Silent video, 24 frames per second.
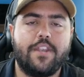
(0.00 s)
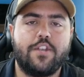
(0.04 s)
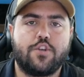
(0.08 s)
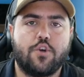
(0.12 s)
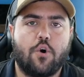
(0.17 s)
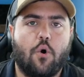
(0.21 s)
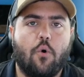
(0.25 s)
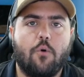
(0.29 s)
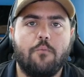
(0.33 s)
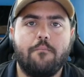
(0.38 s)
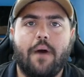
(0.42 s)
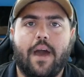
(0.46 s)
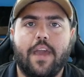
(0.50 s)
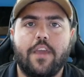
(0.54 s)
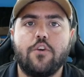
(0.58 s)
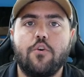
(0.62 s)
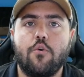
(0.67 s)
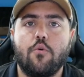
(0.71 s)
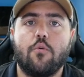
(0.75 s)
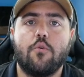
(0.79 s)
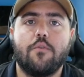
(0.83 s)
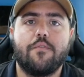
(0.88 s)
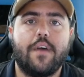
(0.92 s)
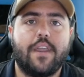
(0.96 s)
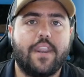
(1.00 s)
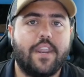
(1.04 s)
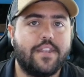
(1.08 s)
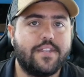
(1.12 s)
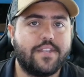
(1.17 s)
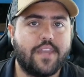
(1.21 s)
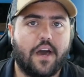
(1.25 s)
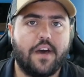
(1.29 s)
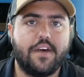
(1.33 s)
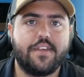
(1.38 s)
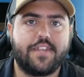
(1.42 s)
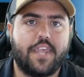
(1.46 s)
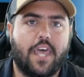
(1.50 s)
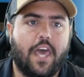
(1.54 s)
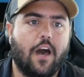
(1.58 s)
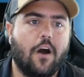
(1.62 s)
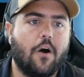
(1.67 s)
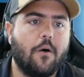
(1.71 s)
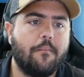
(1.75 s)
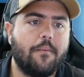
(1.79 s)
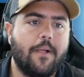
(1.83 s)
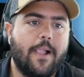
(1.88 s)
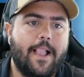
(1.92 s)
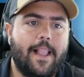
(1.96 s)
been told by Google that it does
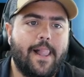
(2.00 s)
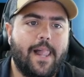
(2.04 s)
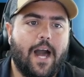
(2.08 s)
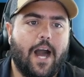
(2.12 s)
help.